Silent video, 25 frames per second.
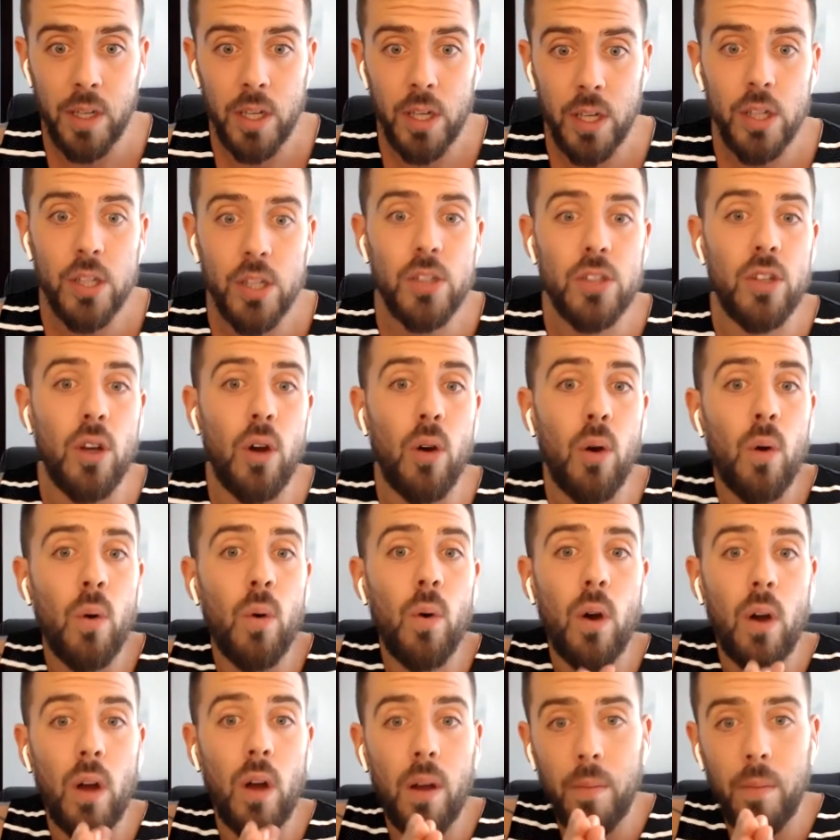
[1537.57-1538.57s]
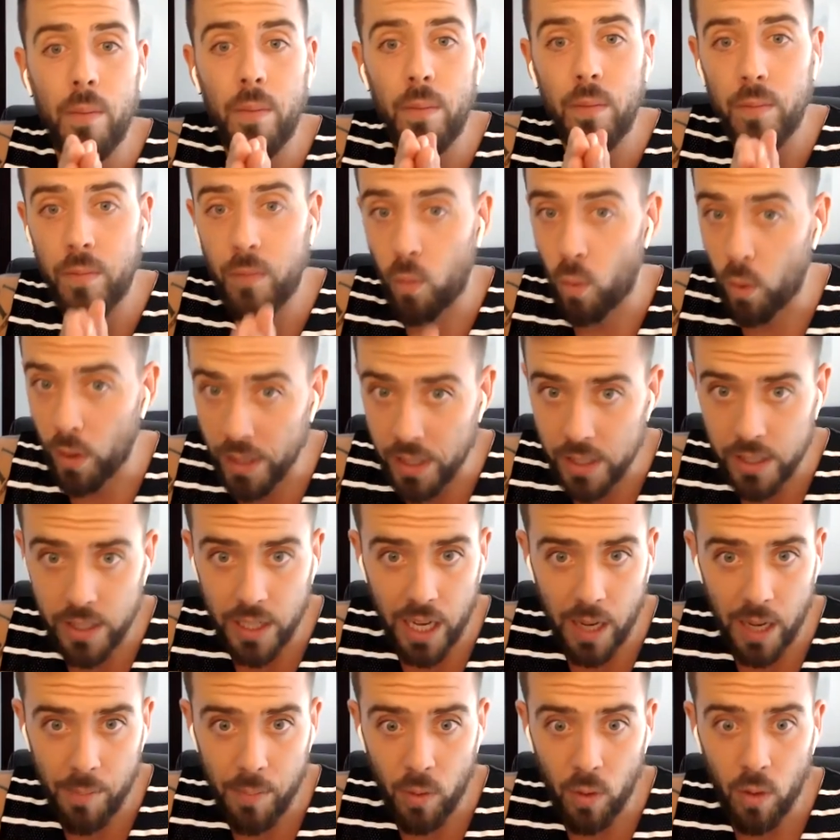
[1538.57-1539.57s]
So, for
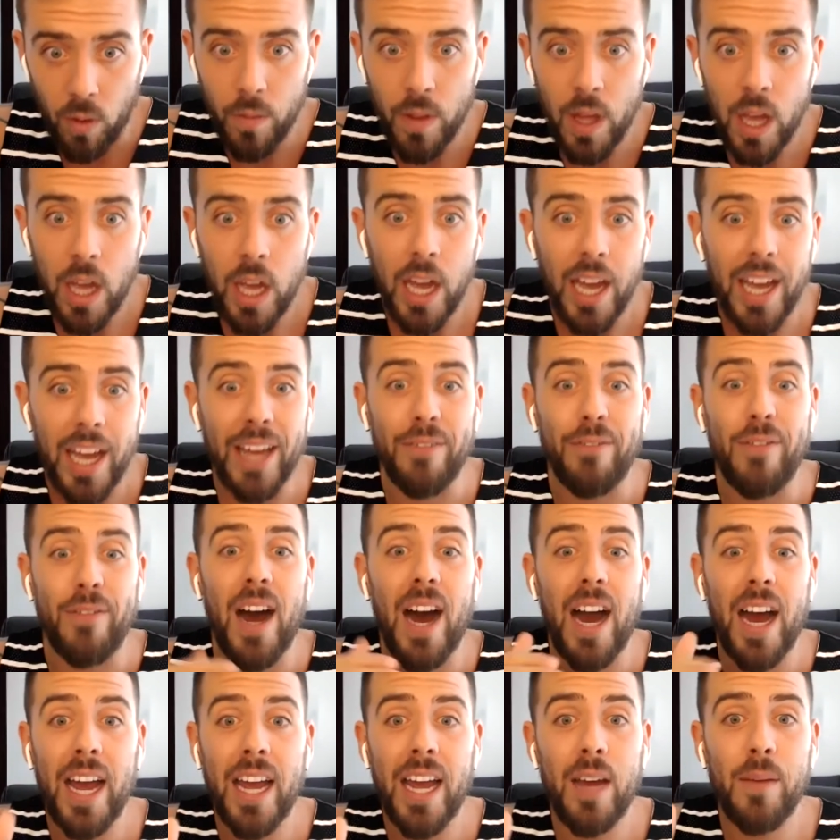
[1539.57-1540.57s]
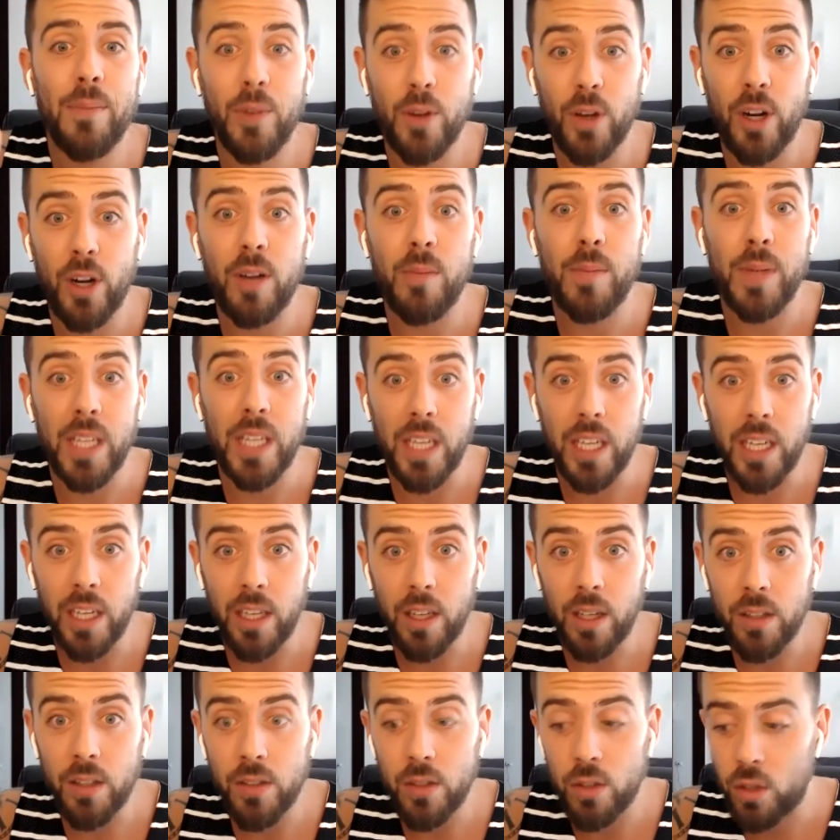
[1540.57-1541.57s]
example, if I am going to be
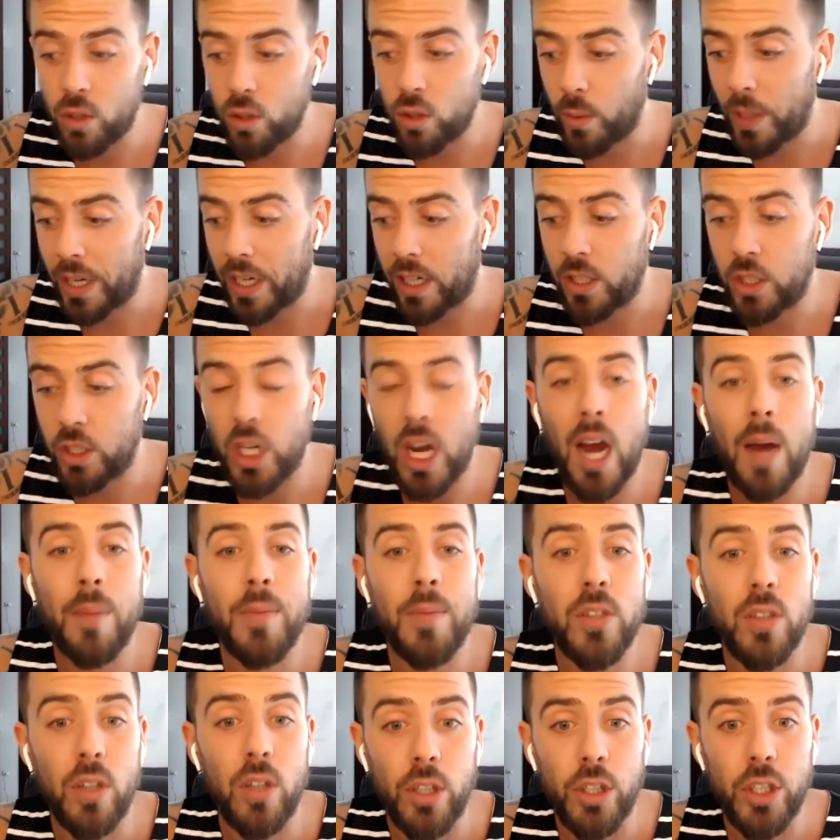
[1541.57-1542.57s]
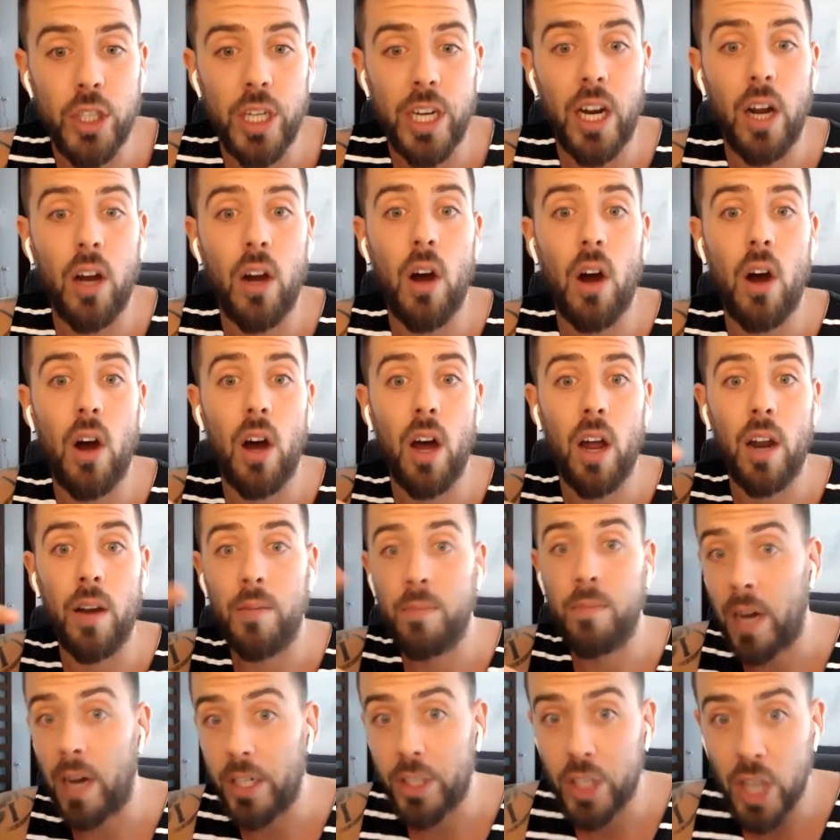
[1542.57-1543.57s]
doing job searching on
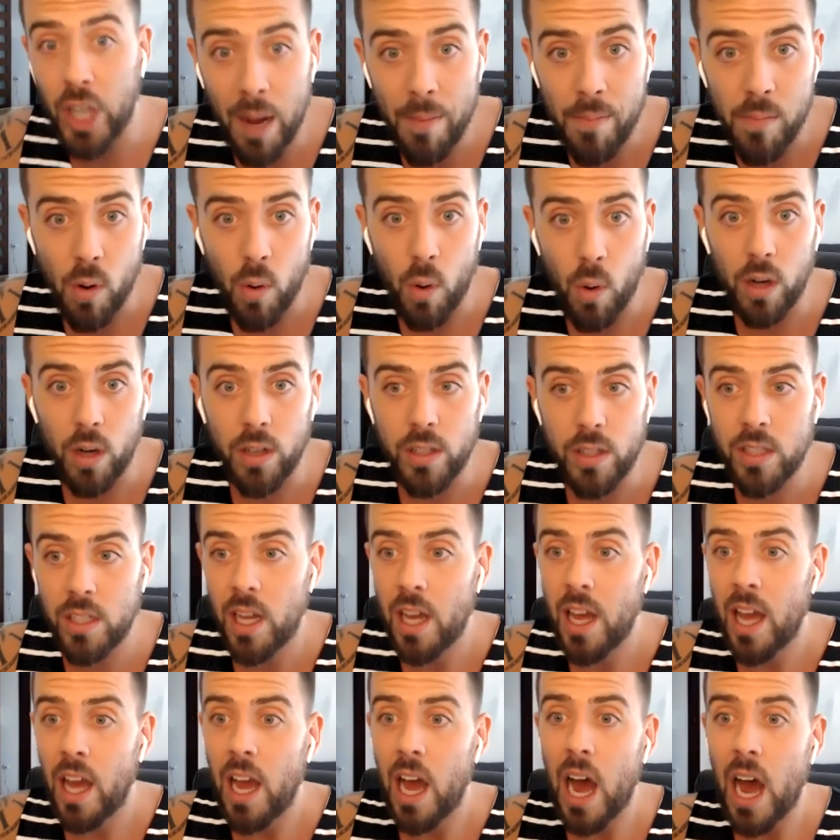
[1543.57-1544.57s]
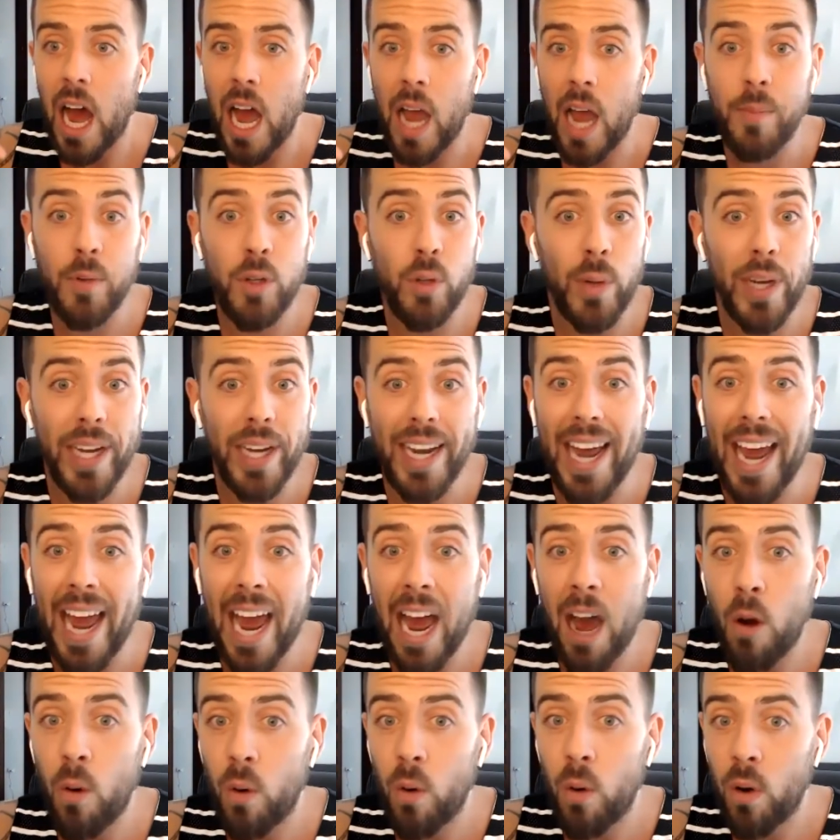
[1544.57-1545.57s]
my job boards, I'm doing an
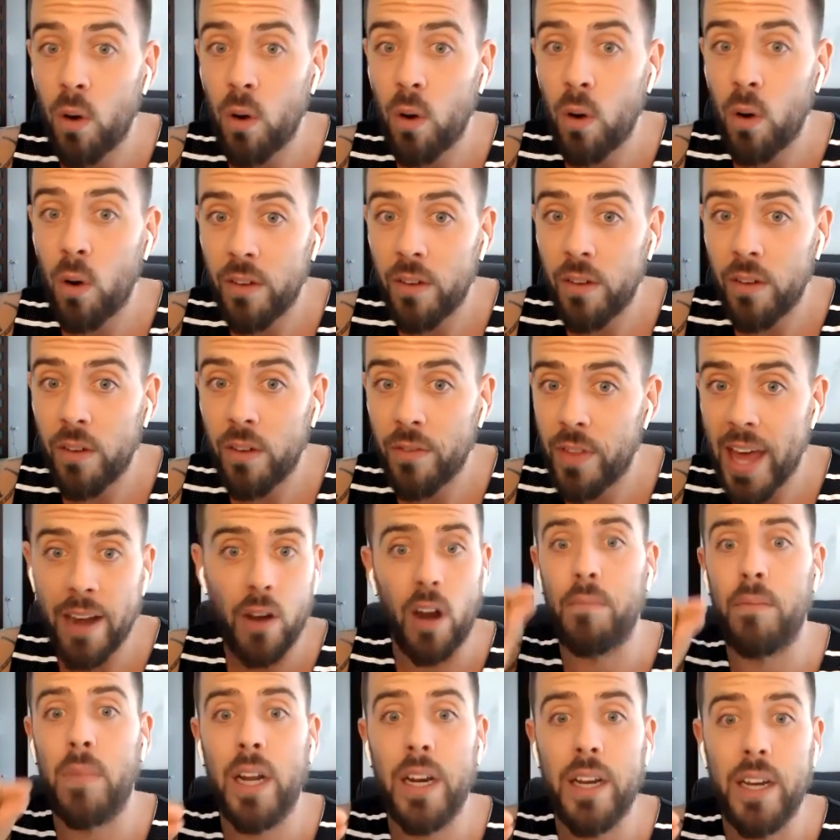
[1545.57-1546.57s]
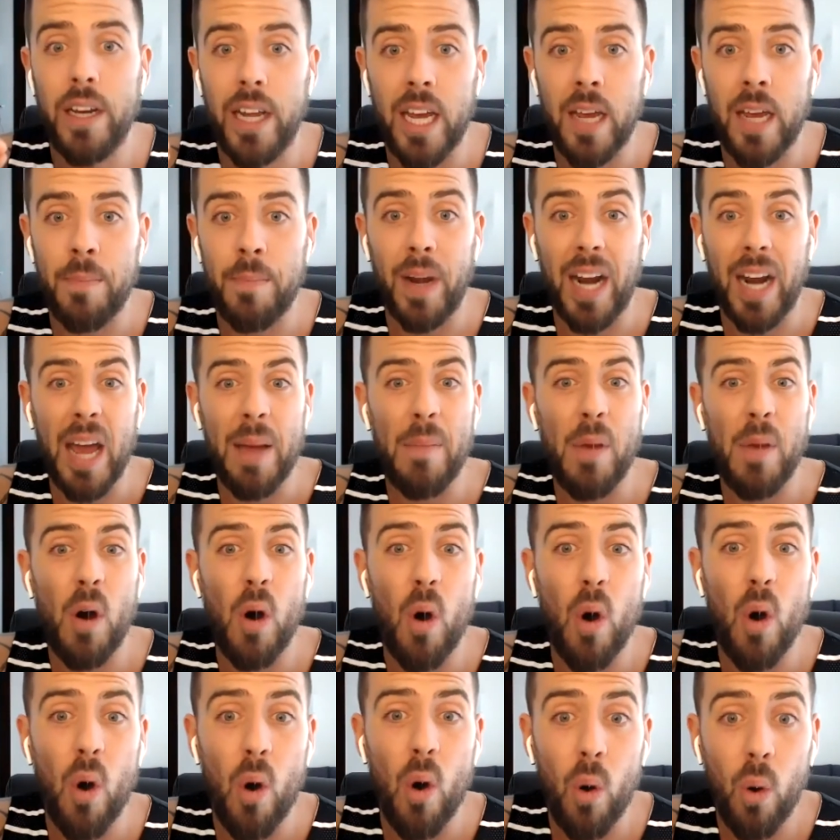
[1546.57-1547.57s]
hour of that on Monday, but I'm
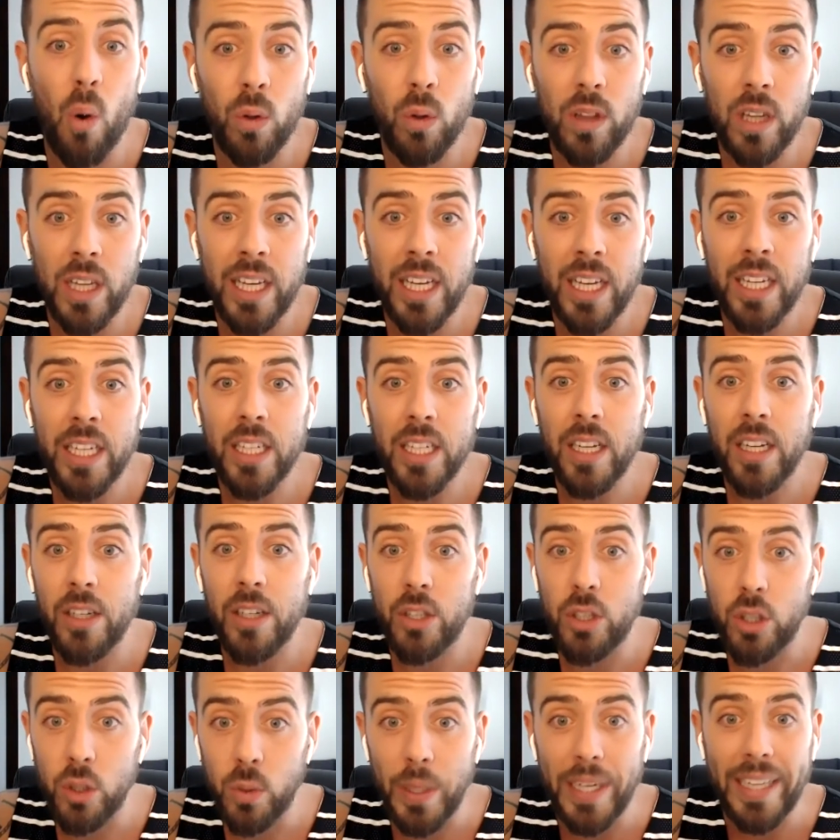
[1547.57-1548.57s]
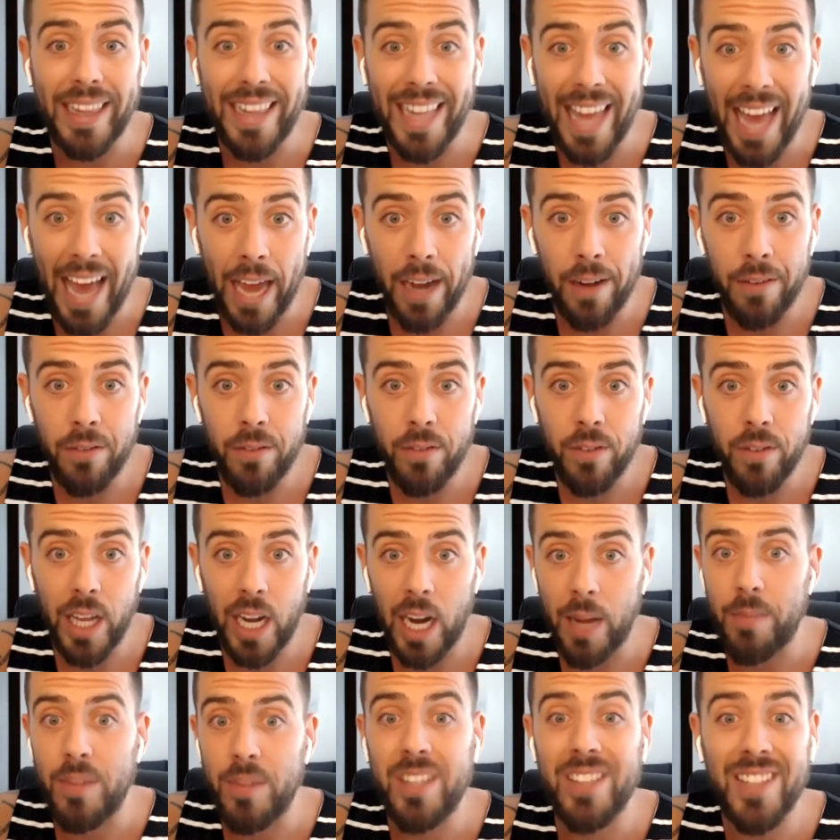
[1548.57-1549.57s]
only doing that and I'm
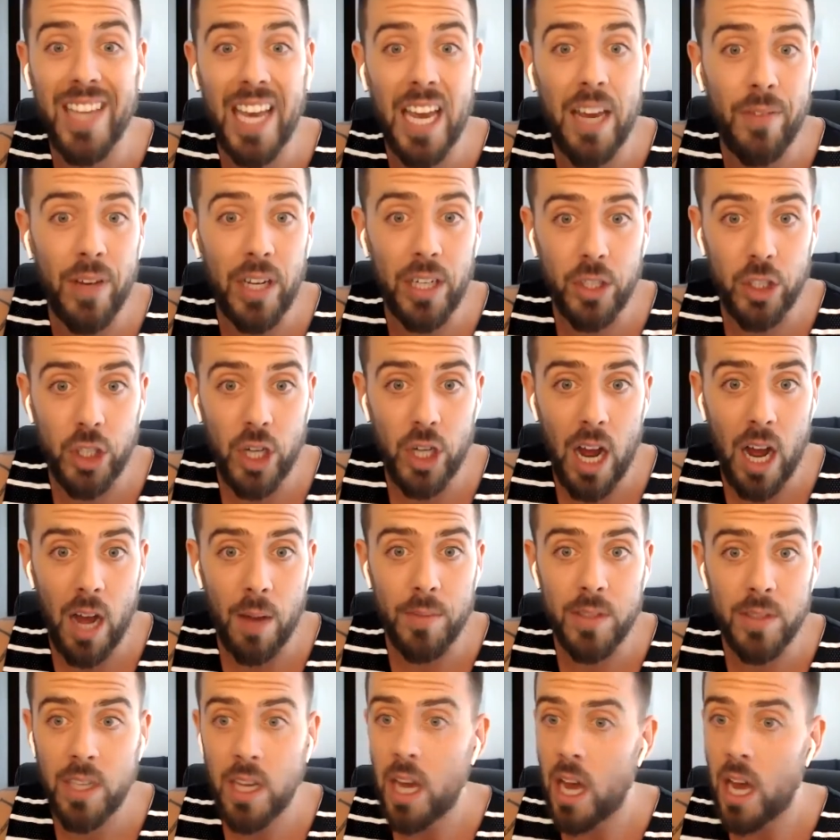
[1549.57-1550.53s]
saving jobs.